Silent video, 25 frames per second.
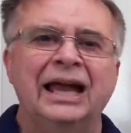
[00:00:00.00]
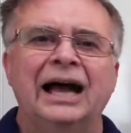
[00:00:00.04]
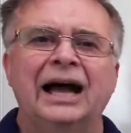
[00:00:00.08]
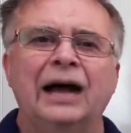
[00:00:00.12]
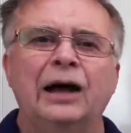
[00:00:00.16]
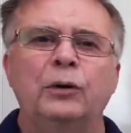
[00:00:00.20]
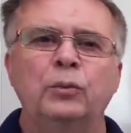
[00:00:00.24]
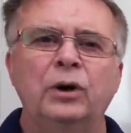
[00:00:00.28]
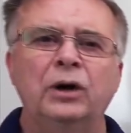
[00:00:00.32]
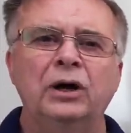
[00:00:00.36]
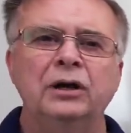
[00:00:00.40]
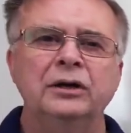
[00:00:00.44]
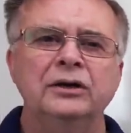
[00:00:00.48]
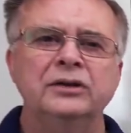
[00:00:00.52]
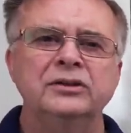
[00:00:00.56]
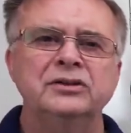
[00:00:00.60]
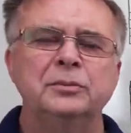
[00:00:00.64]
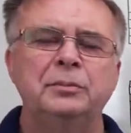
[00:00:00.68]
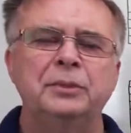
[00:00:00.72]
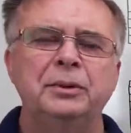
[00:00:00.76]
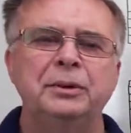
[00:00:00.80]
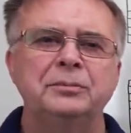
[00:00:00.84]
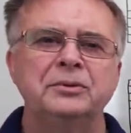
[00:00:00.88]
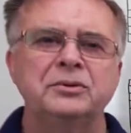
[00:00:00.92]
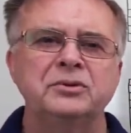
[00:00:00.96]
And what lots
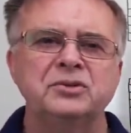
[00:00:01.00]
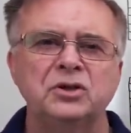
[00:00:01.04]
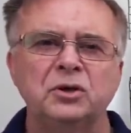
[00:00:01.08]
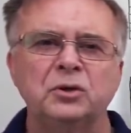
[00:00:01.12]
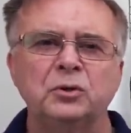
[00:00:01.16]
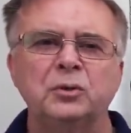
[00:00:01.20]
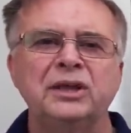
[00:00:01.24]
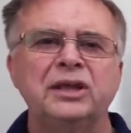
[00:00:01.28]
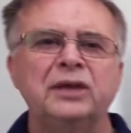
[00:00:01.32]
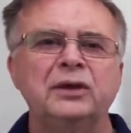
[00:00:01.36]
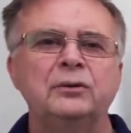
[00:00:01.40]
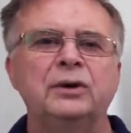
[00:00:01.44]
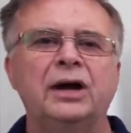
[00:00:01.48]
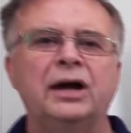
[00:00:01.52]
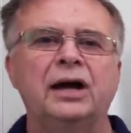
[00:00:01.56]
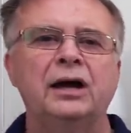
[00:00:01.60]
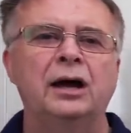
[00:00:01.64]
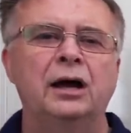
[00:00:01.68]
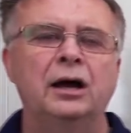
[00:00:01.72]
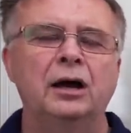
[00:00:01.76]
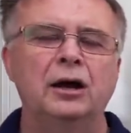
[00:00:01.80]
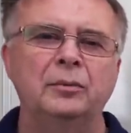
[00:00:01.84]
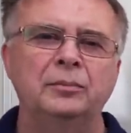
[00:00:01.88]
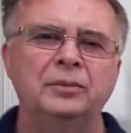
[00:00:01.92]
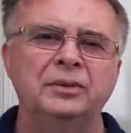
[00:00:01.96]
of people do when they write
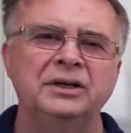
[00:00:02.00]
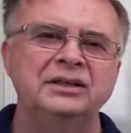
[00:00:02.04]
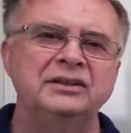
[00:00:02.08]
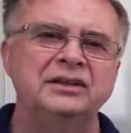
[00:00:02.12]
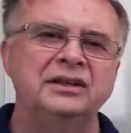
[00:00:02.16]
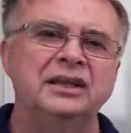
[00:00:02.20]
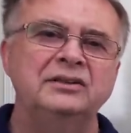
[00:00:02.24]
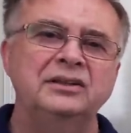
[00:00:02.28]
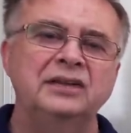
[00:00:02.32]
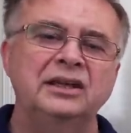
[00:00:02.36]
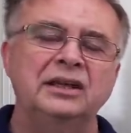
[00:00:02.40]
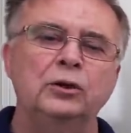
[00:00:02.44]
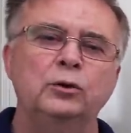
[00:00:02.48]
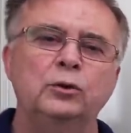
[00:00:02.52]
harmony, they think,